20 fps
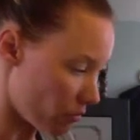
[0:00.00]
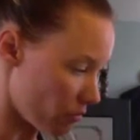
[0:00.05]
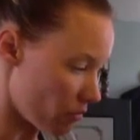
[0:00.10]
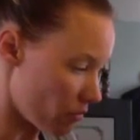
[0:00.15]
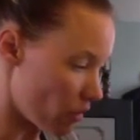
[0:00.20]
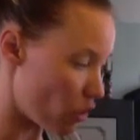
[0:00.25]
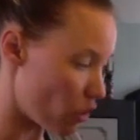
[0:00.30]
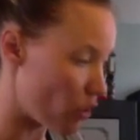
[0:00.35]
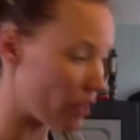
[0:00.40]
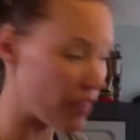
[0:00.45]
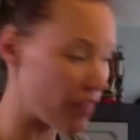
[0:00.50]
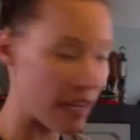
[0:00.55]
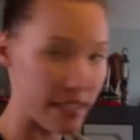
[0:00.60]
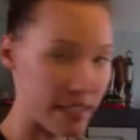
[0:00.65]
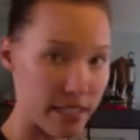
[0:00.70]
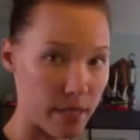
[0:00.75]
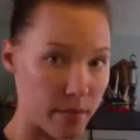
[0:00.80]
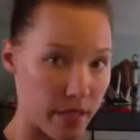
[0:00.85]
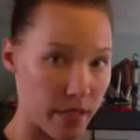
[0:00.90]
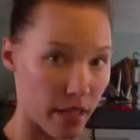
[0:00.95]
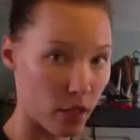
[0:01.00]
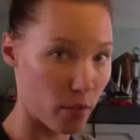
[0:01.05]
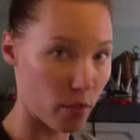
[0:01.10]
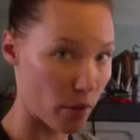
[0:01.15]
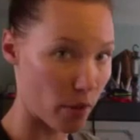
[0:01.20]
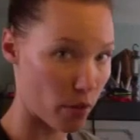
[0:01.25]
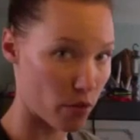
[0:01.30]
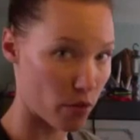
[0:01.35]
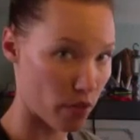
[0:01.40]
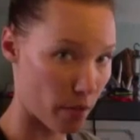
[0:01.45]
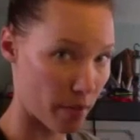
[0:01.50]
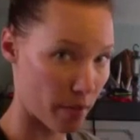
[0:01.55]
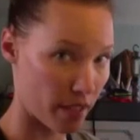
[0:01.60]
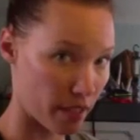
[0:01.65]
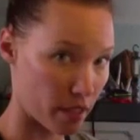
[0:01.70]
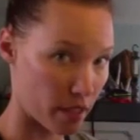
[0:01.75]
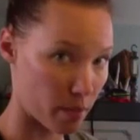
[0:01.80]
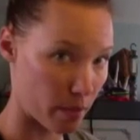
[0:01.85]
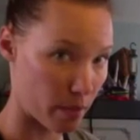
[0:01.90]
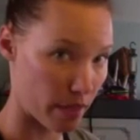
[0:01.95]
you get that team cycle bonus. So I'm going to
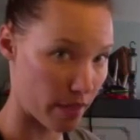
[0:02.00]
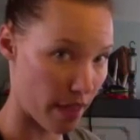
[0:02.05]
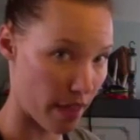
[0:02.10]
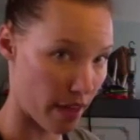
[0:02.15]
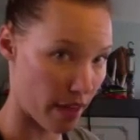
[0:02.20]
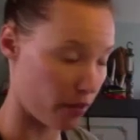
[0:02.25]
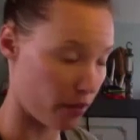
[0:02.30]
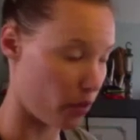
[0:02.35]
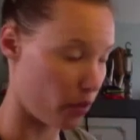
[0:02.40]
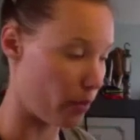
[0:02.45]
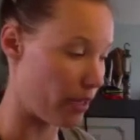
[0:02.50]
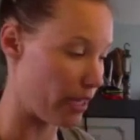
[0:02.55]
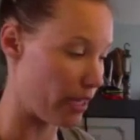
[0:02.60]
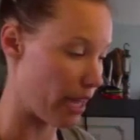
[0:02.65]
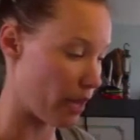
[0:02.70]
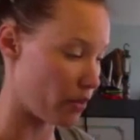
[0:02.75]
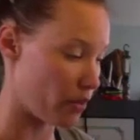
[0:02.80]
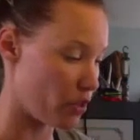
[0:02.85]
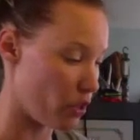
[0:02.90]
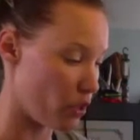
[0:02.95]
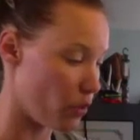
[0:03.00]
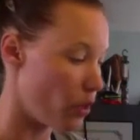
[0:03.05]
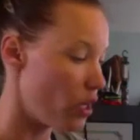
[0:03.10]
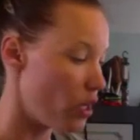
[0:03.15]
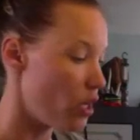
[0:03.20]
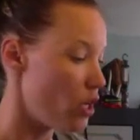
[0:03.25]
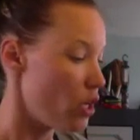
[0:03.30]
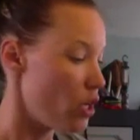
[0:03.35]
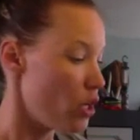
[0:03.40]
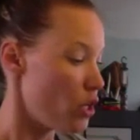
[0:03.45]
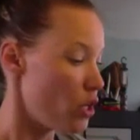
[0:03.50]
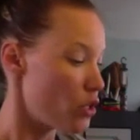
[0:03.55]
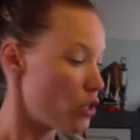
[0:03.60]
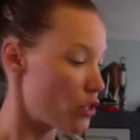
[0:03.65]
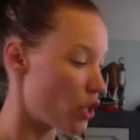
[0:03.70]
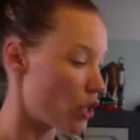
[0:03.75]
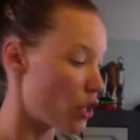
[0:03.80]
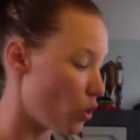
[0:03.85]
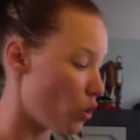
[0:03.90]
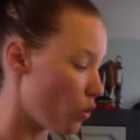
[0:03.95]
explain that a little bit now too.
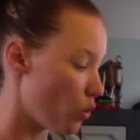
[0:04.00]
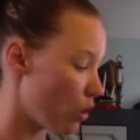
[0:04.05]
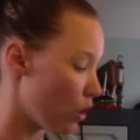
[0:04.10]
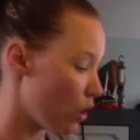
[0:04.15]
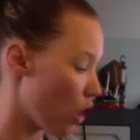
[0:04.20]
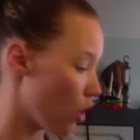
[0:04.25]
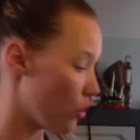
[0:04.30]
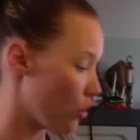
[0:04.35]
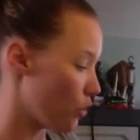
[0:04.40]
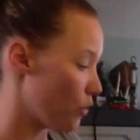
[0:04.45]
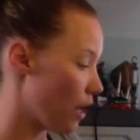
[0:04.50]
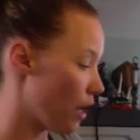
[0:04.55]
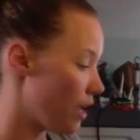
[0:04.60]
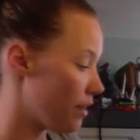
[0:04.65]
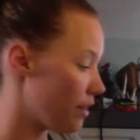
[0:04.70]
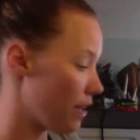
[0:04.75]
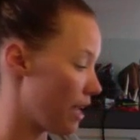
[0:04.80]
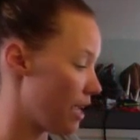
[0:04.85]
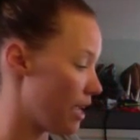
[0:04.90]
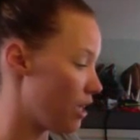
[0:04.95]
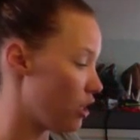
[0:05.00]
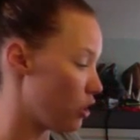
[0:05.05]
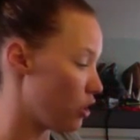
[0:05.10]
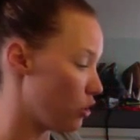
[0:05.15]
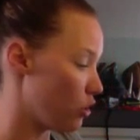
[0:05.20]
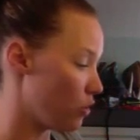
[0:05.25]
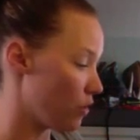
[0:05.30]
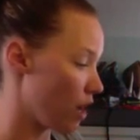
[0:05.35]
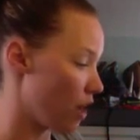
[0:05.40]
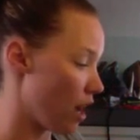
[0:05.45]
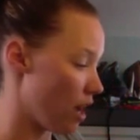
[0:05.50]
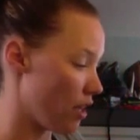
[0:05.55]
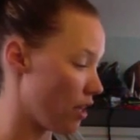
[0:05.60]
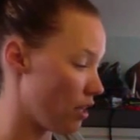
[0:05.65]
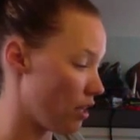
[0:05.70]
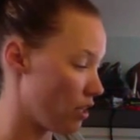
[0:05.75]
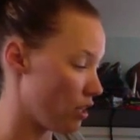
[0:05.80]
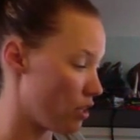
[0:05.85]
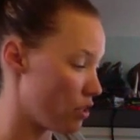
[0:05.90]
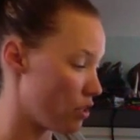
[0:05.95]
So on your right leg, you've got
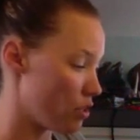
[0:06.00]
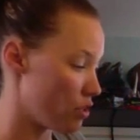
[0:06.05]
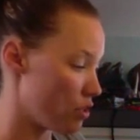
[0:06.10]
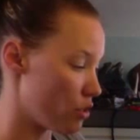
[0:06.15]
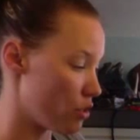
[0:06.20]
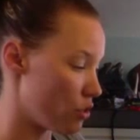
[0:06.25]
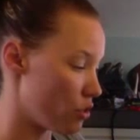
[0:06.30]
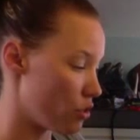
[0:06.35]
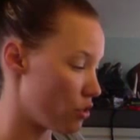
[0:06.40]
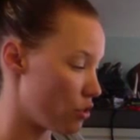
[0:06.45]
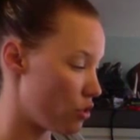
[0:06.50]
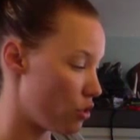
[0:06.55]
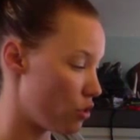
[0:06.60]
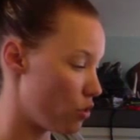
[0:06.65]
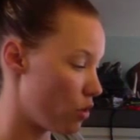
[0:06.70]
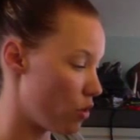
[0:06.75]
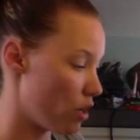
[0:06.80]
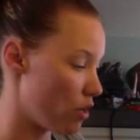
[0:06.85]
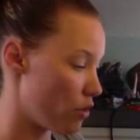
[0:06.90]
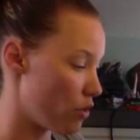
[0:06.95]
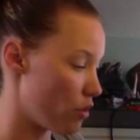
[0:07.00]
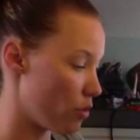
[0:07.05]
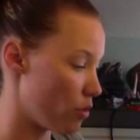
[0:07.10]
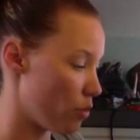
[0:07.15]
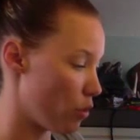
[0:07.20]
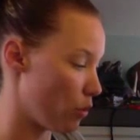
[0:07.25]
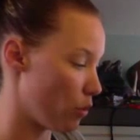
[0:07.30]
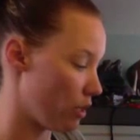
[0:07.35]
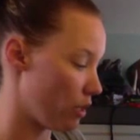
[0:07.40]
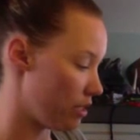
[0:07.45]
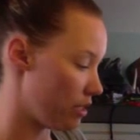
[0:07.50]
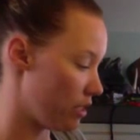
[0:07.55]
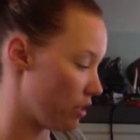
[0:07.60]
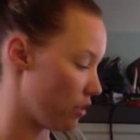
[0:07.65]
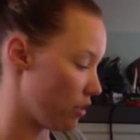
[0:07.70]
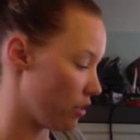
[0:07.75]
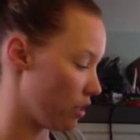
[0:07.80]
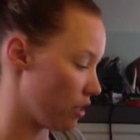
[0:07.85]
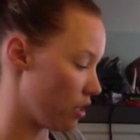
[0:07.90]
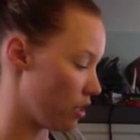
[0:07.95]
200 points
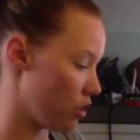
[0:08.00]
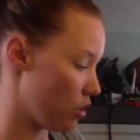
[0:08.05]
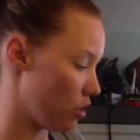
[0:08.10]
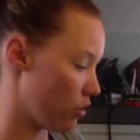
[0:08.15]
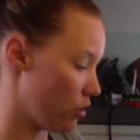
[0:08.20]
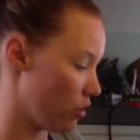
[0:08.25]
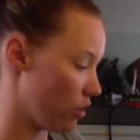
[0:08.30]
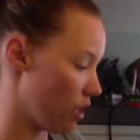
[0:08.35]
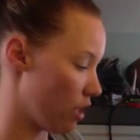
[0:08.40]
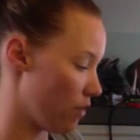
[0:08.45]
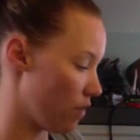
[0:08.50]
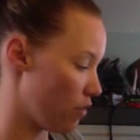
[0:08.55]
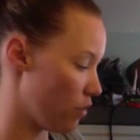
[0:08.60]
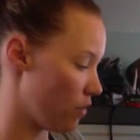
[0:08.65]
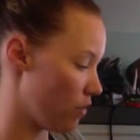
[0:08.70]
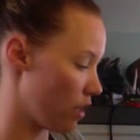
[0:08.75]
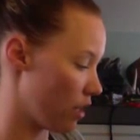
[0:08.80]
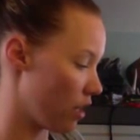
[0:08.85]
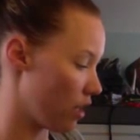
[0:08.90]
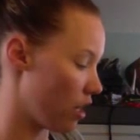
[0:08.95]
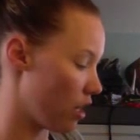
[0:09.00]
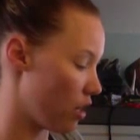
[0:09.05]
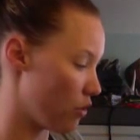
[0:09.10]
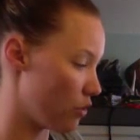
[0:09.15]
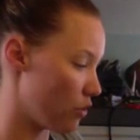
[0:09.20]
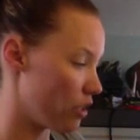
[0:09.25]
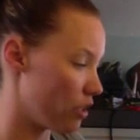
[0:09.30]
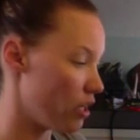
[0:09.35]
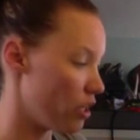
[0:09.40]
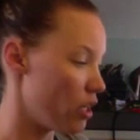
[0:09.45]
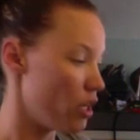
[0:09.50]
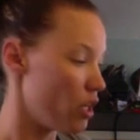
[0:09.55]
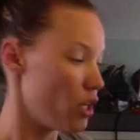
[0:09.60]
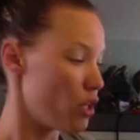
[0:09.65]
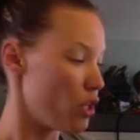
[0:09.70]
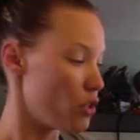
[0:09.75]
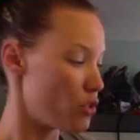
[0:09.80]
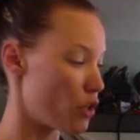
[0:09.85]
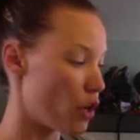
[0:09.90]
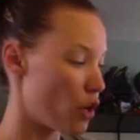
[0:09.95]
here, and on your left, you've got 100.
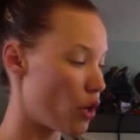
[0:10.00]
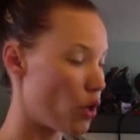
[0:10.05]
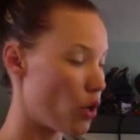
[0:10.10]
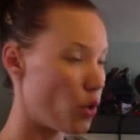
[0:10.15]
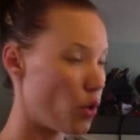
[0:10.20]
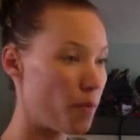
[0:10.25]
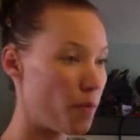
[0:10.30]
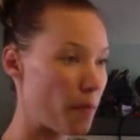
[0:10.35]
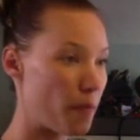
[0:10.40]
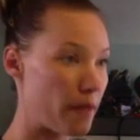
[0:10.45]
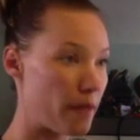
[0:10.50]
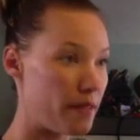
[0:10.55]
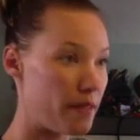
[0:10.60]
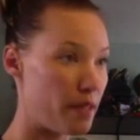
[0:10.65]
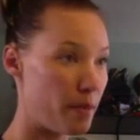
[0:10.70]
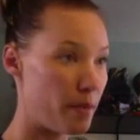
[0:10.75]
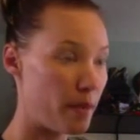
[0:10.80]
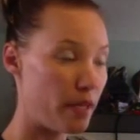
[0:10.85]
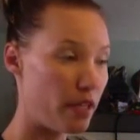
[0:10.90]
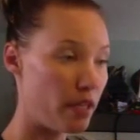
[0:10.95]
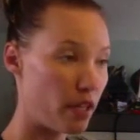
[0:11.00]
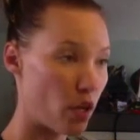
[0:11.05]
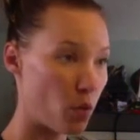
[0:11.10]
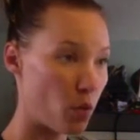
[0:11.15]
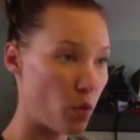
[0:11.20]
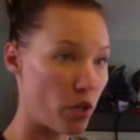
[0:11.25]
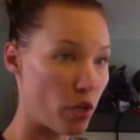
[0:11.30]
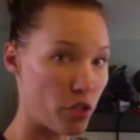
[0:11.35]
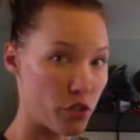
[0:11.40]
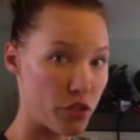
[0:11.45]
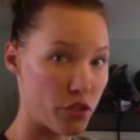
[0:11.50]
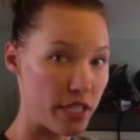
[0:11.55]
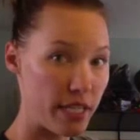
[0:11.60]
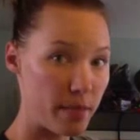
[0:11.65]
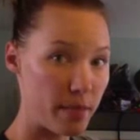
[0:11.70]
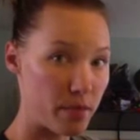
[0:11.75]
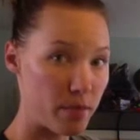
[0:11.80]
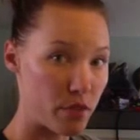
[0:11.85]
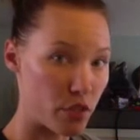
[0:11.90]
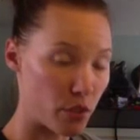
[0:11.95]
So depending on what your
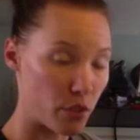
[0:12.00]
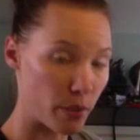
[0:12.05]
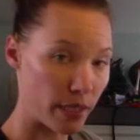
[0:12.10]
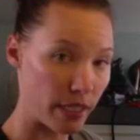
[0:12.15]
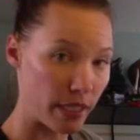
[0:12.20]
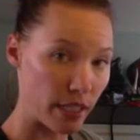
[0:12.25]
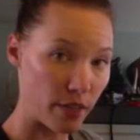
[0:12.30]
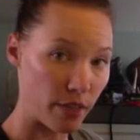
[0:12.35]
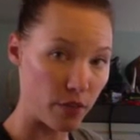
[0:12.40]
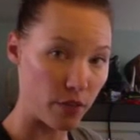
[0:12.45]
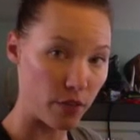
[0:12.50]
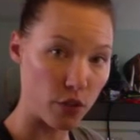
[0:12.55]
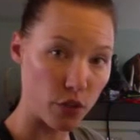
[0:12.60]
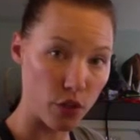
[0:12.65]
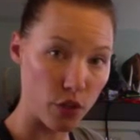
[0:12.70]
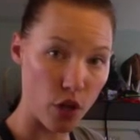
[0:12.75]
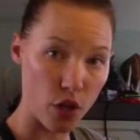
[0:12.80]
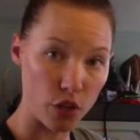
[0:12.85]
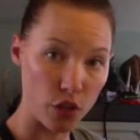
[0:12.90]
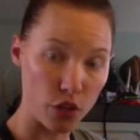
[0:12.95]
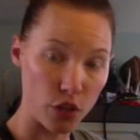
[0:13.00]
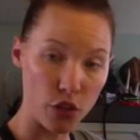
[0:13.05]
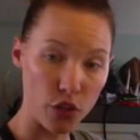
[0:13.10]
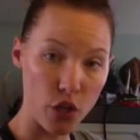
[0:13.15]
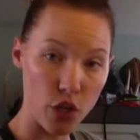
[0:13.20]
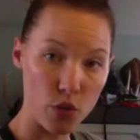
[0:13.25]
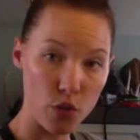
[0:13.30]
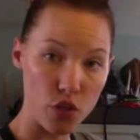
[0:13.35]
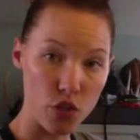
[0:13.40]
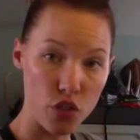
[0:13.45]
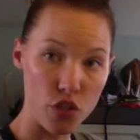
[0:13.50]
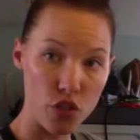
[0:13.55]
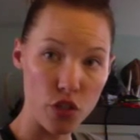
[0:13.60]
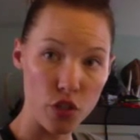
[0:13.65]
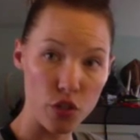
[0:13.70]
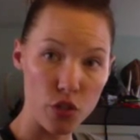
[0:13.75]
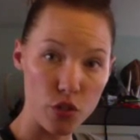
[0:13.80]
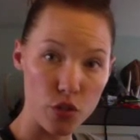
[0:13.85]
team's doing, if you're on your coach's